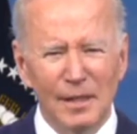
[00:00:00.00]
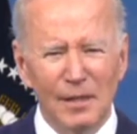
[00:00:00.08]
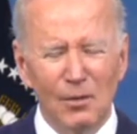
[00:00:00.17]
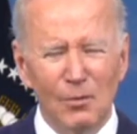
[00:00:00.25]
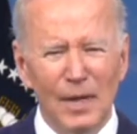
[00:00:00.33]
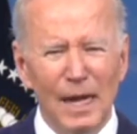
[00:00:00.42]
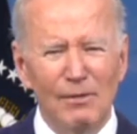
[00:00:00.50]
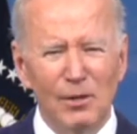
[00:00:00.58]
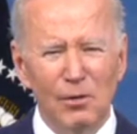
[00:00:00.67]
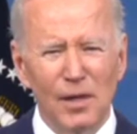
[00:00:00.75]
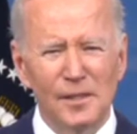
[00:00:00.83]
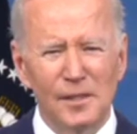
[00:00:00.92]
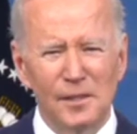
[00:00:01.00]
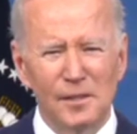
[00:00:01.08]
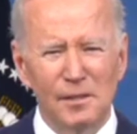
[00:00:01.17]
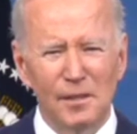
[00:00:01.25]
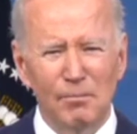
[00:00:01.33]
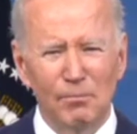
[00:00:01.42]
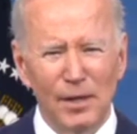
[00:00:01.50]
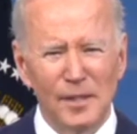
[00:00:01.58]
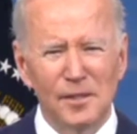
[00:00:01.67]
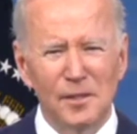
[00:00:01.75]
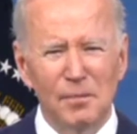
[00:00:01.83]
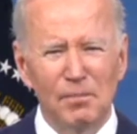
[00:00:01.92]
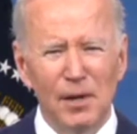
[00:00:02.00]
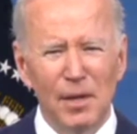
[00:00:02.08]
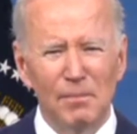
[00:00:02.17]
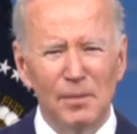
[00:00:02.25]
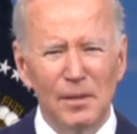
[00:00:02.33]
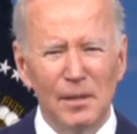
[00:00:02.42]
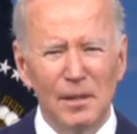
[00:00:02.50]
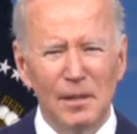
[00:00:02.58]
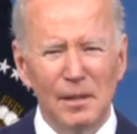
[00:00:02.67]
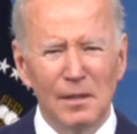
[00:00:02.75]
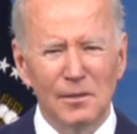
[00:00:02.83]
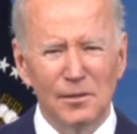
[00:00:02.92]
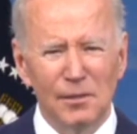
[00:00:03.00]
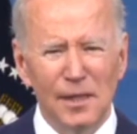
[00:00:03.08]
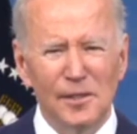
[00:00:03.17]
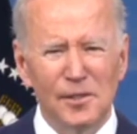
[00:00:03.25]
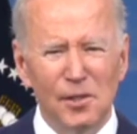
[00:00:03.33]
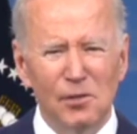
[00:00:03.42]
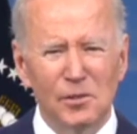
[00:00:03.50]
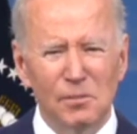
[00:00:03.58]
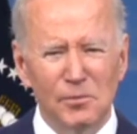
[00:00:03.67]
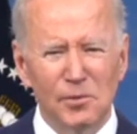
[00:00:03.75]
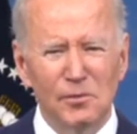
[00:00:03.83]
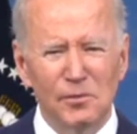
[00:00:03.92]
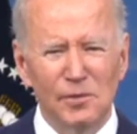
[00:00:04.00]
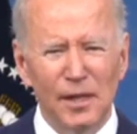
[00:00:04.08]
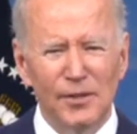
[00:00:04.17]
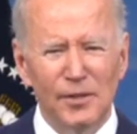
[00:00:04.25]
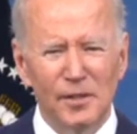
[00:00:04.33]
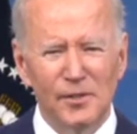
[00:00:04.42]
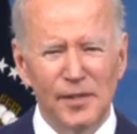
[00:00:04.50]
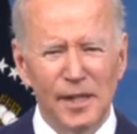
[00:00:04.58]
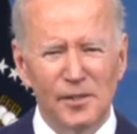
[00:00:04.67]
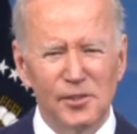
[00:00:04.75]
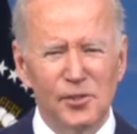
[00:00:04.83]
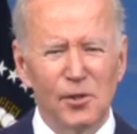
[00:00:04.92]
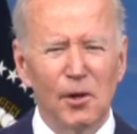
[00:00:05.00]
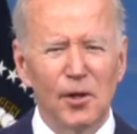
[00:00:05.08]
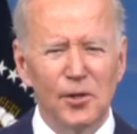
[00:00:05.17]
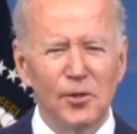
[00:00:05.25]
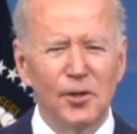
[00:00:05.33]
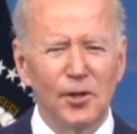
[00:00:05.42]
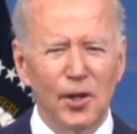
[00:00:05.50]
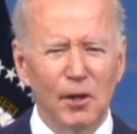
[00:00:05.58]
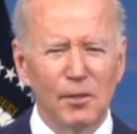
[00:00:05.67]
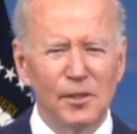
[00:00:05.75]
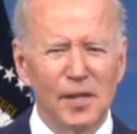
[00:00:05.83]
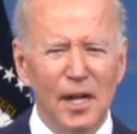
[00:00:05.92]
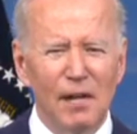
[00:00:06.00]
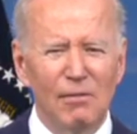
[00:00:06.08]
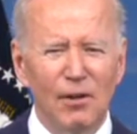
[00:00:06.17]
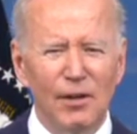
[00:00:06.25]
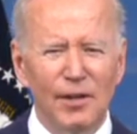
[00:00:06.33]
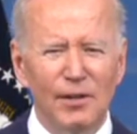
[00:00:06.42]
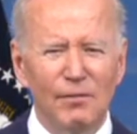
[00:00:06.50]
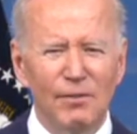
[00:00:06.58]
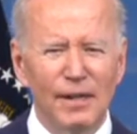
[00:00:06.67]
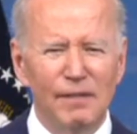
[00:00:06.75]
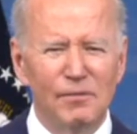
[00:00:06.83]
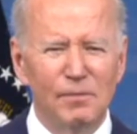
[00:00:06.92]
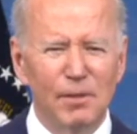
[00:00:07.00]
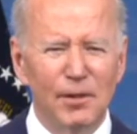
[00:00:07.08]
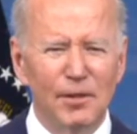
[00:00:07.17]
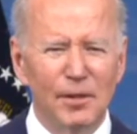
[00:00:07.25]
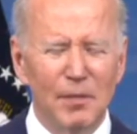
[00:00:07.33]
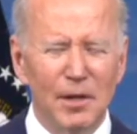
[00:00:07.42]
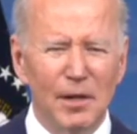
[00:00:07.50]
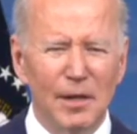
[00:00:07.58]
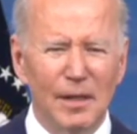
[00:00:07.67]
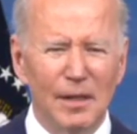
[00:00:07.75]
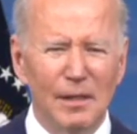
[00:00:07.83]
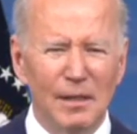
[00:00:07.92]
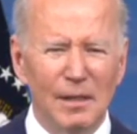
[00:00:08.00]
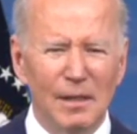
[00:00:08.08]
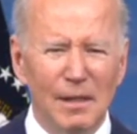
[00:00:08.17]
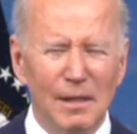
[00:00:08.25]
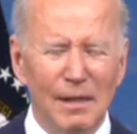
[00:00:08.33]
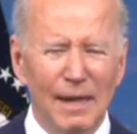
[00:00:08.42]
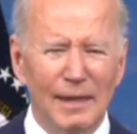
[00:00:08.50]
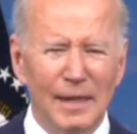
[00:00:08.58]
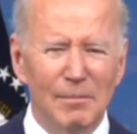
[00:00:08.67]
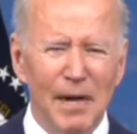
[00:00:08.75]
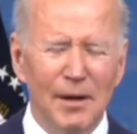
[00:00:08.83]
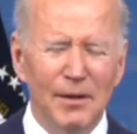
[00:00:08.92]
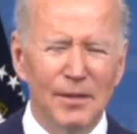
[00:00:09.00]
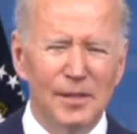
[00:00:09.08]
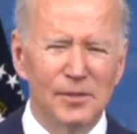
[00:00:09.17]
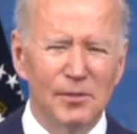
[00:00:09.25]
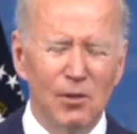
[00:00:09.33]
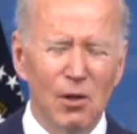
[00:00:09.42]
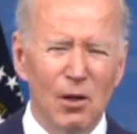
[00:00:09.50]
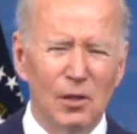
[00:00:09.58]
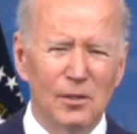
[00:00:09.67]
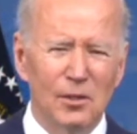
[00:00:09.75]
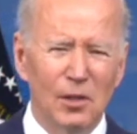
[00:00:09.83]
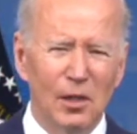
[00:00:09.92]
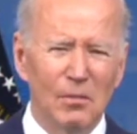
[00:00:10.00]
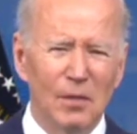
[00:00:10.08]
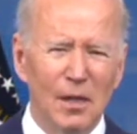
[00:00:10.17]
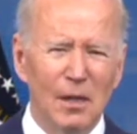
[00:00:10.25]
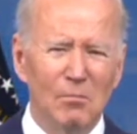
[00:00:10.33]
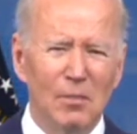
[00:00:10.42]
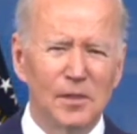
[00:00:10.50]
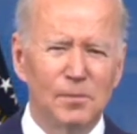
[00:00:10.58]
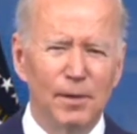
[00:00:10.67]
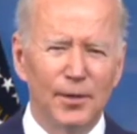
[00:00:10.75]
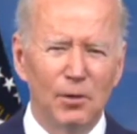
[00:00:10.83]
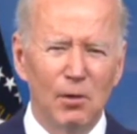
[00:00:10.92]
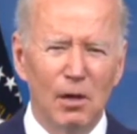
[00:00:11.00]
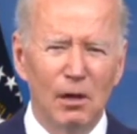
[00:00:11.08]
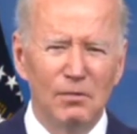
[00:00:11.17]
We have a crisis, the price at the pump. So let's show some true strength in this nation, show our unity, our resolve, our innovative spirit in America, and come out of this long-term much better off.